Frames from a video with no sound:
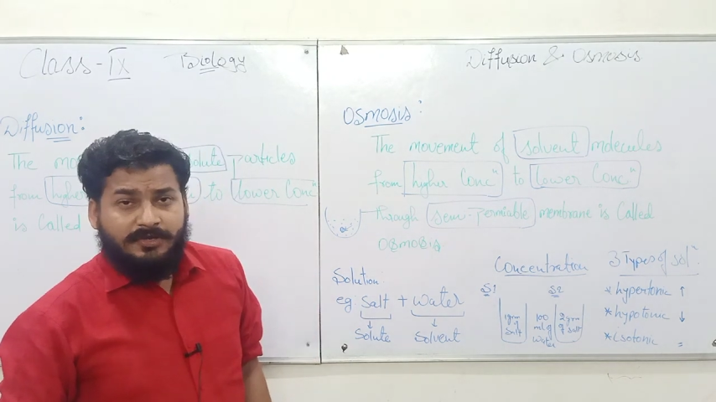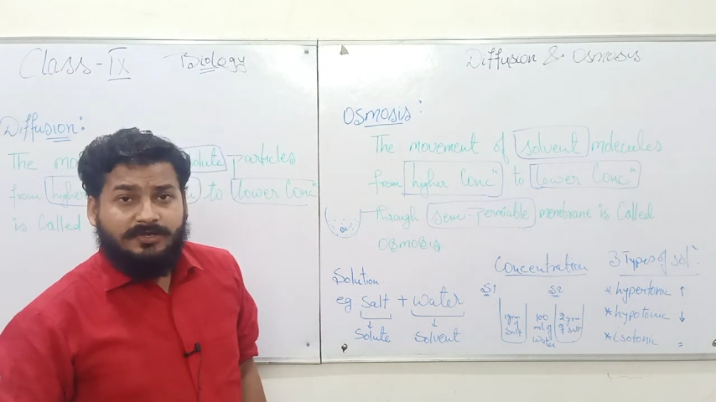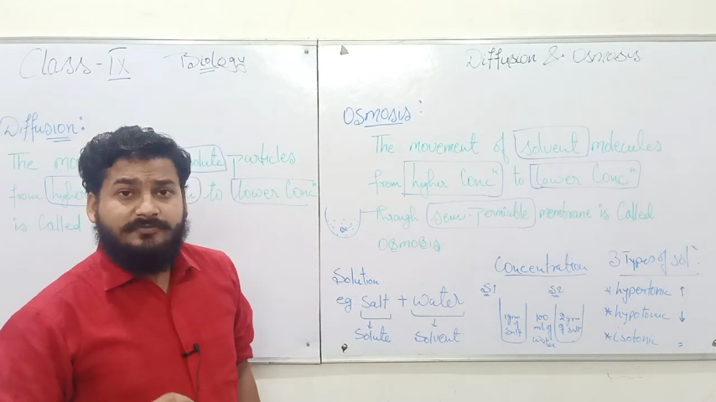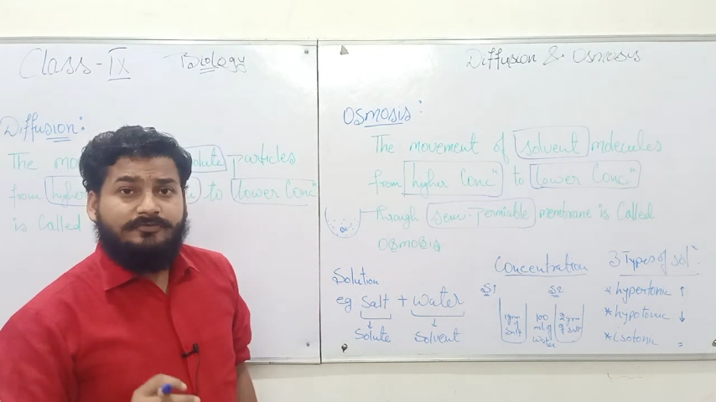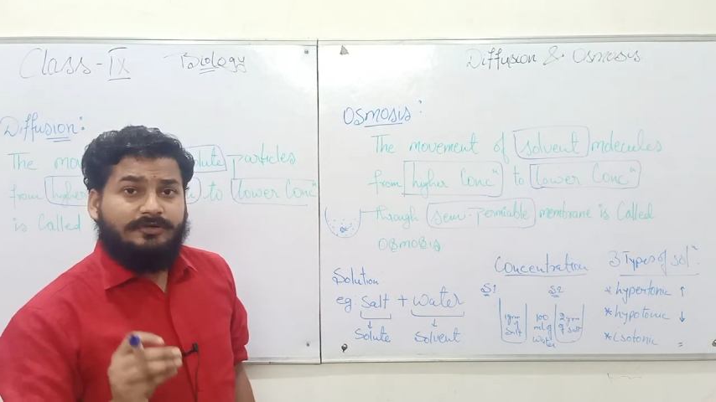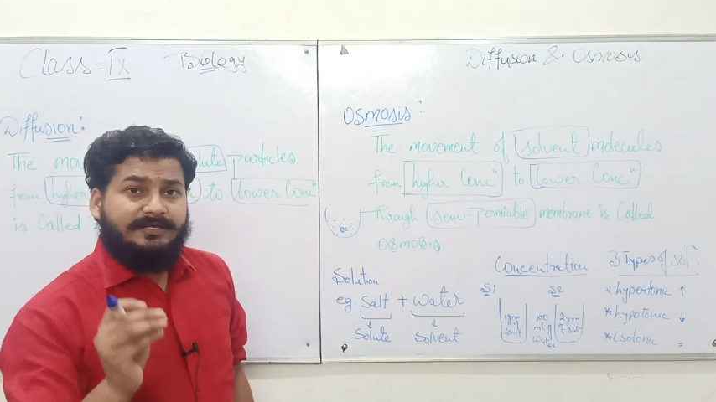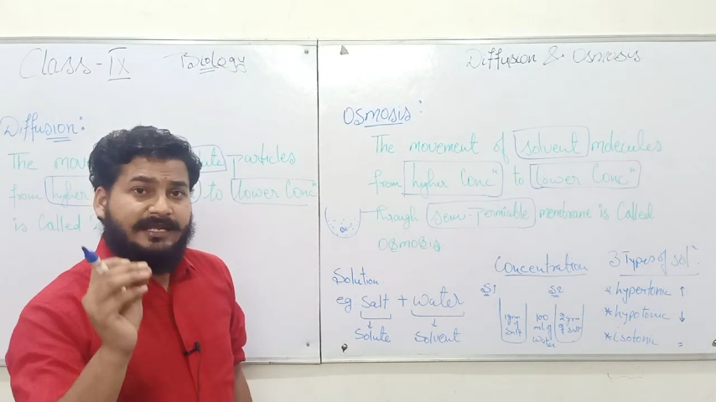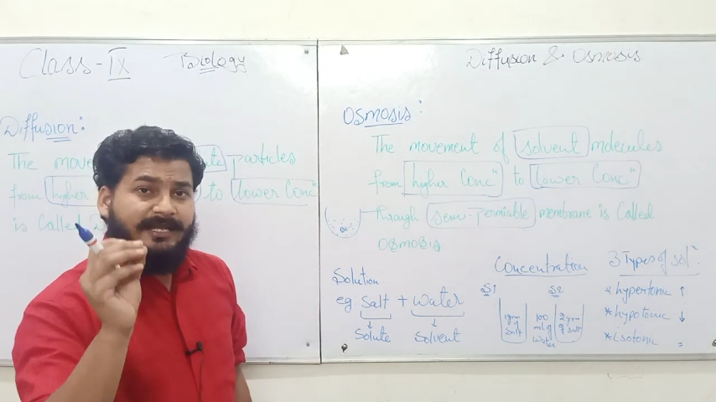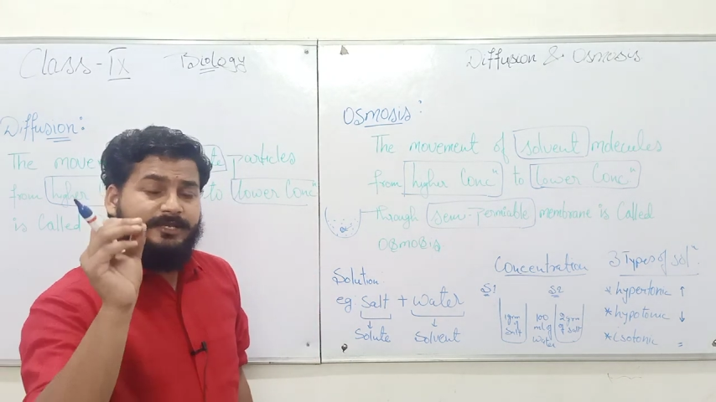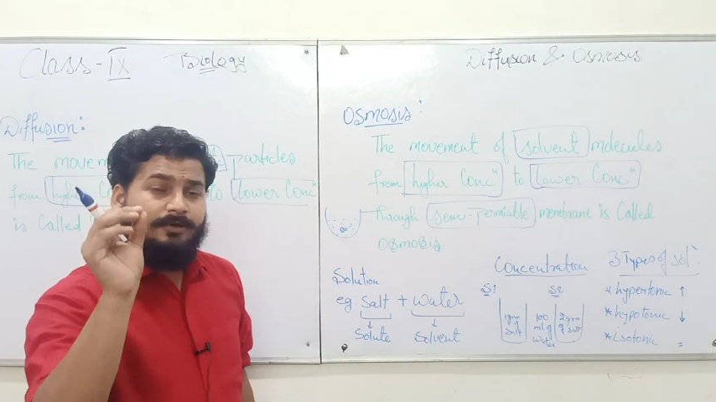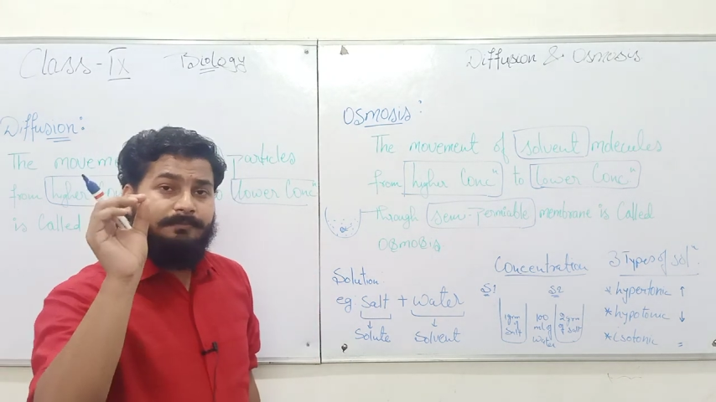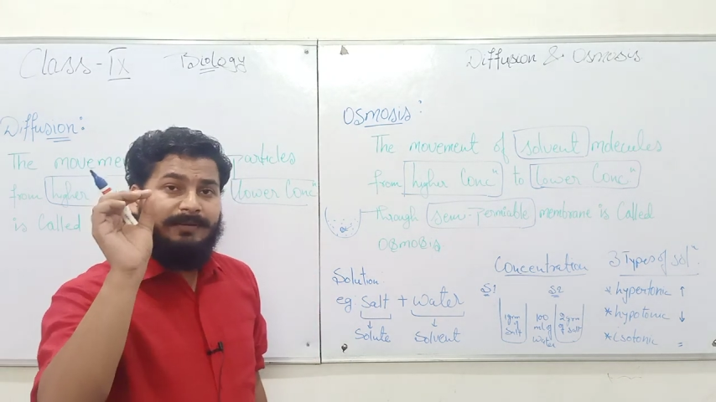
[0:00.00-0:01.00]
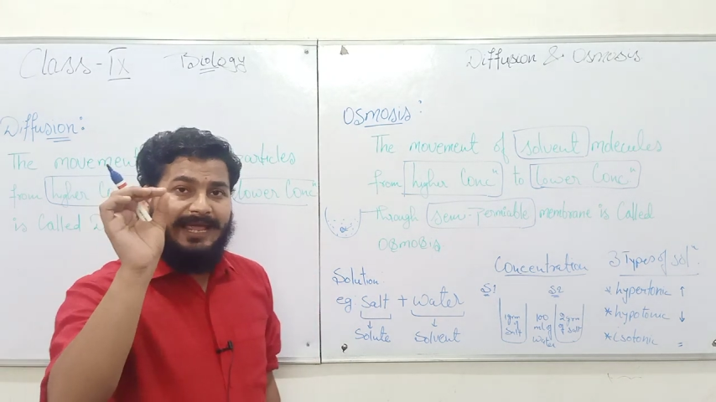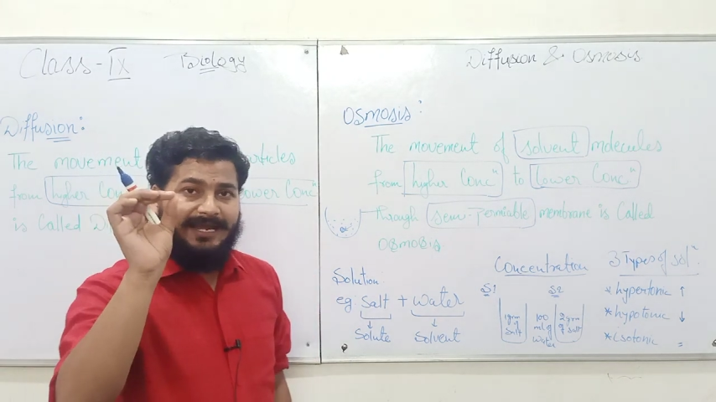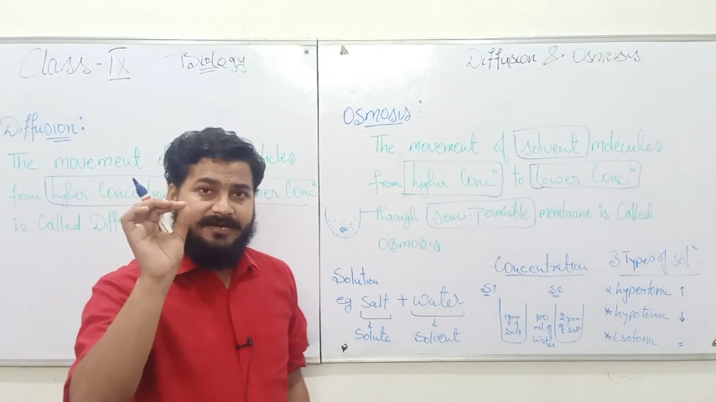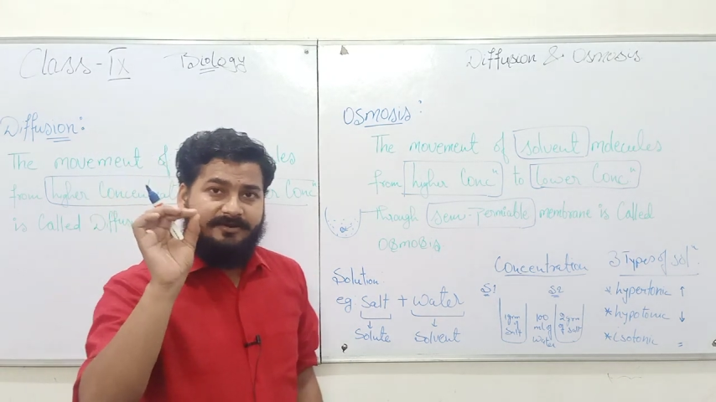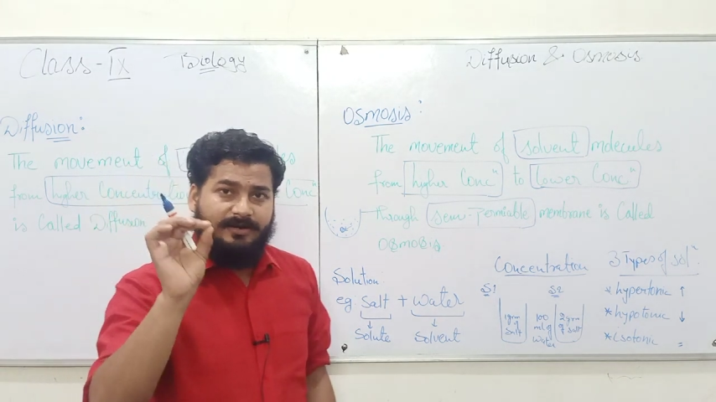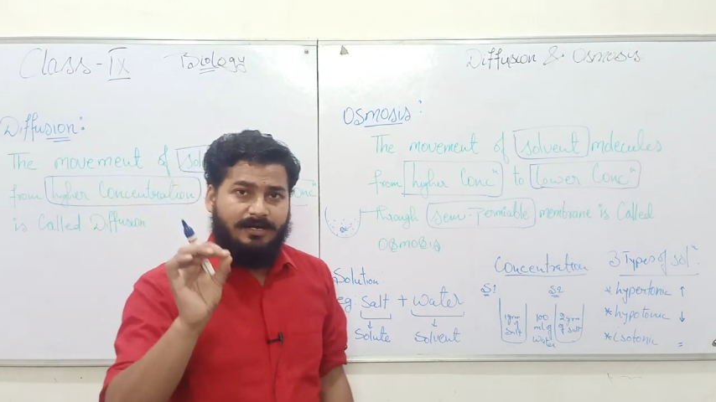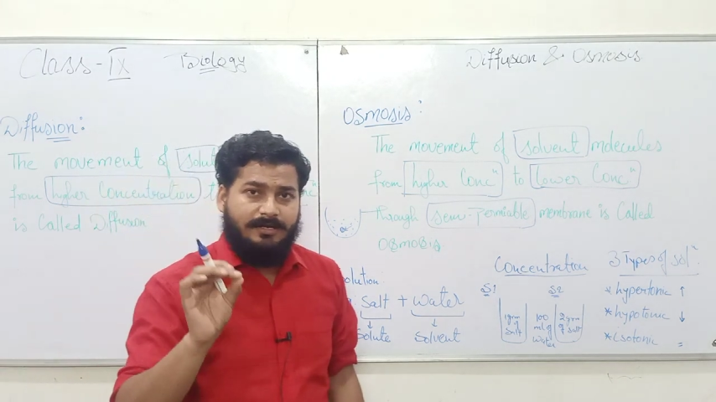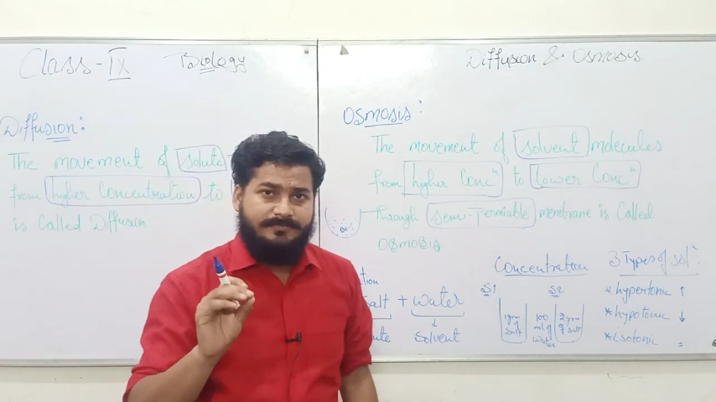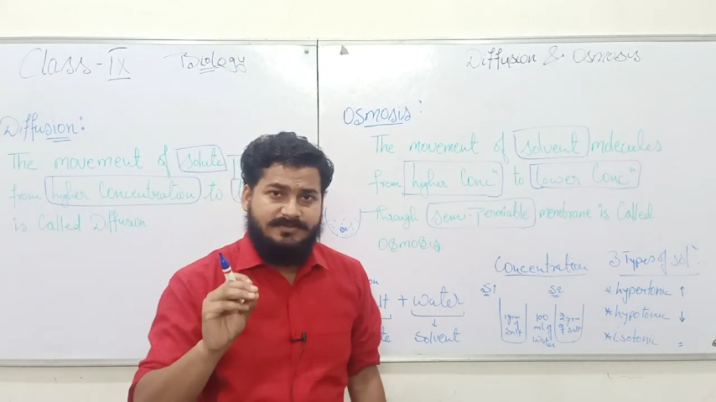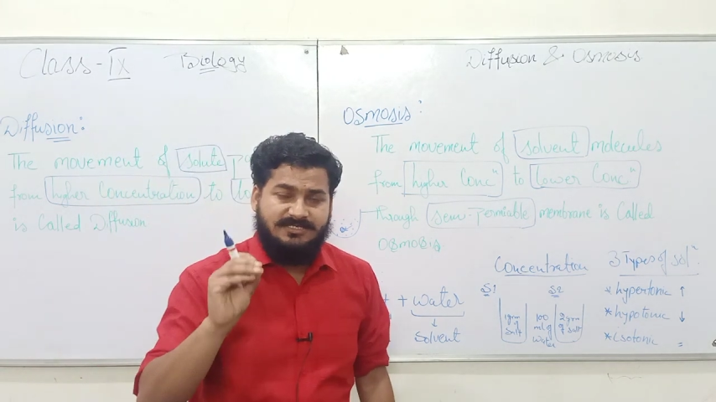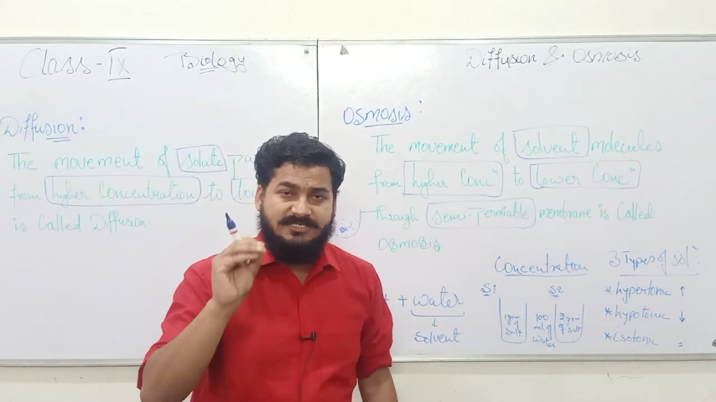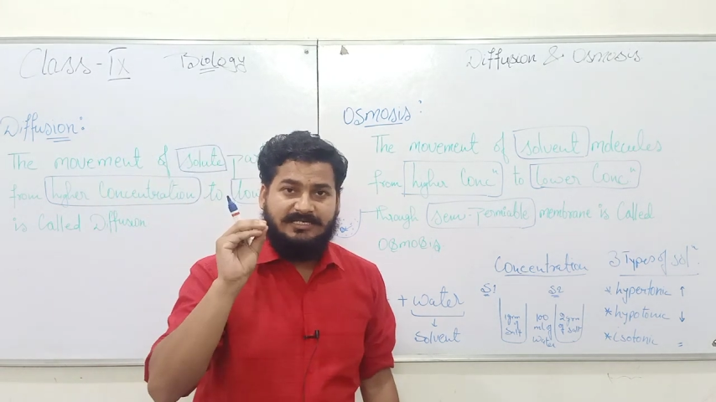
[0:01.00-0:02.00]
if you take a black
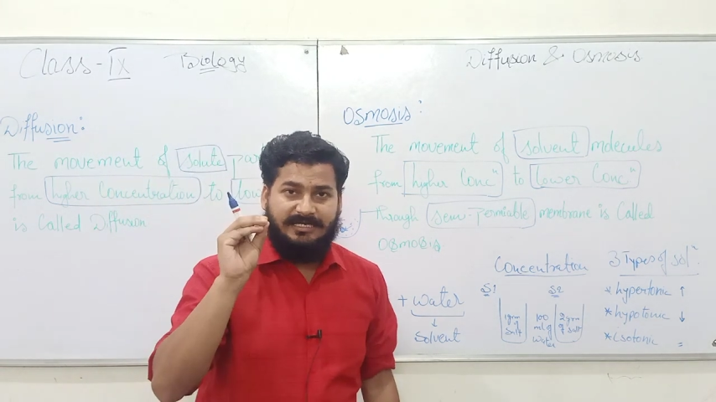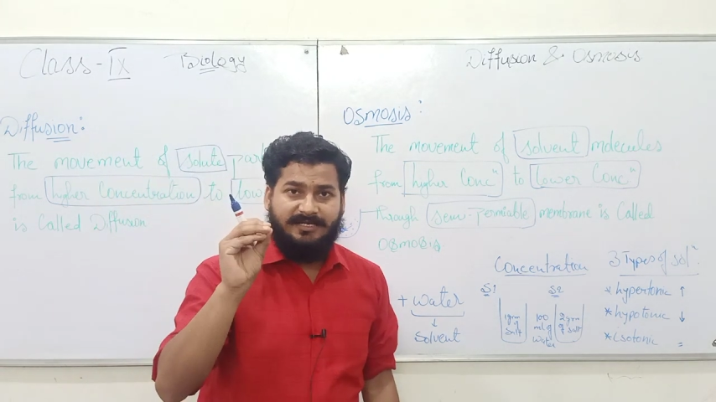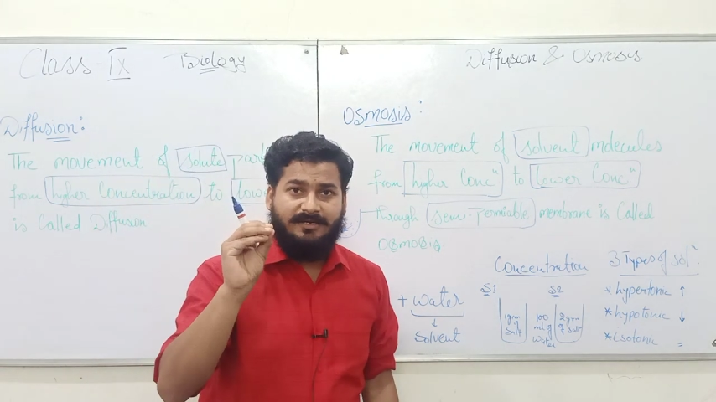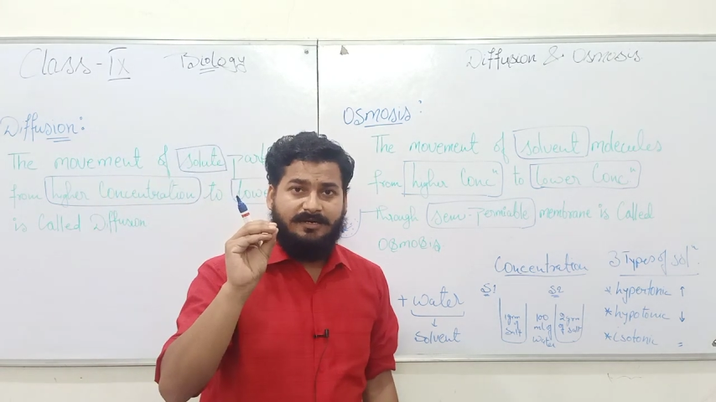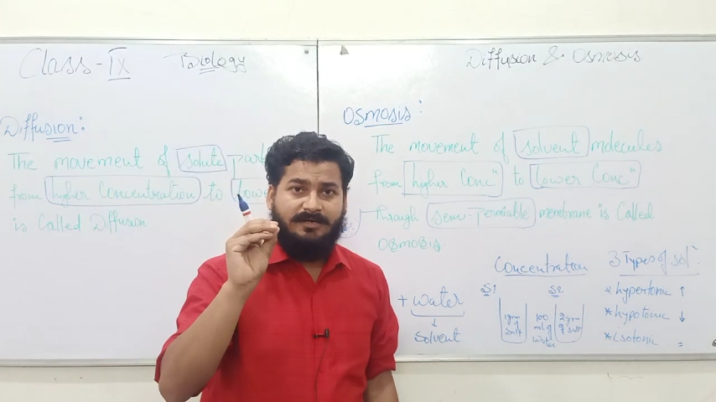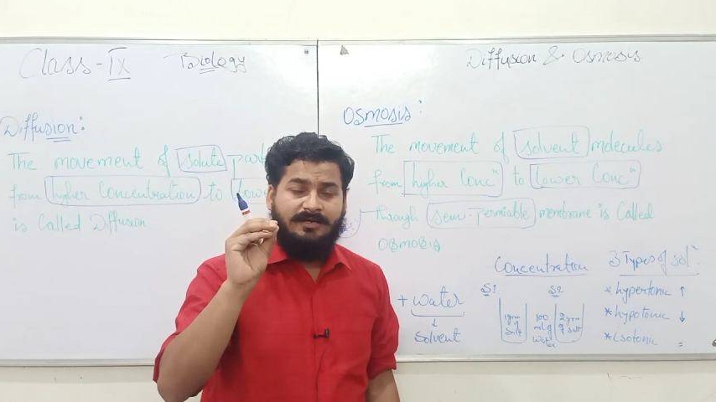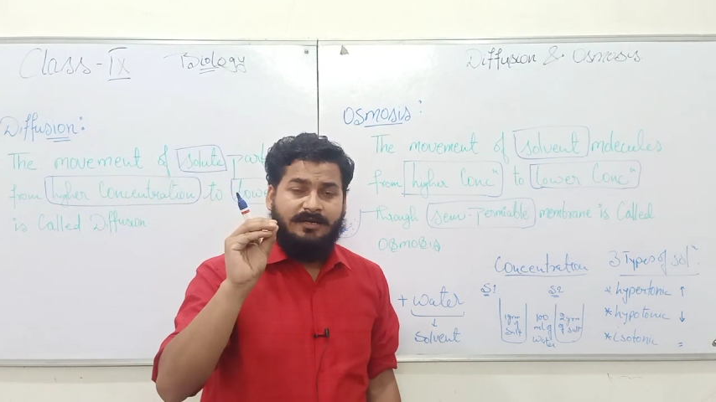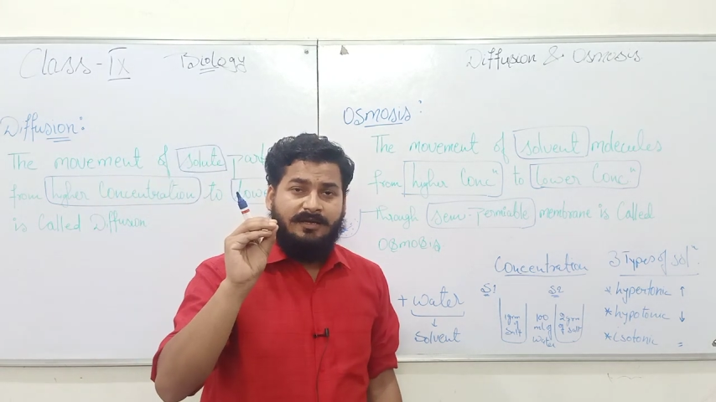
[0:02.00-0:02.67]
grams chana